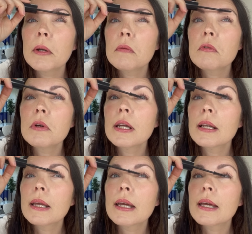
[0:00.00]
it
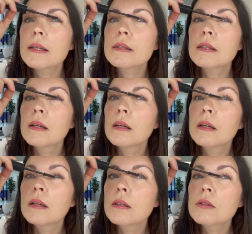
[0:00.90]
really is
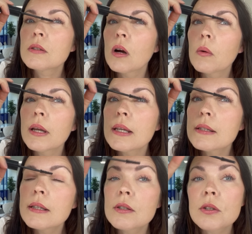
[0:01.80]
so
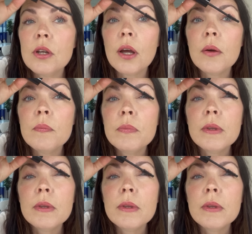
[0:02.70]
easy to do,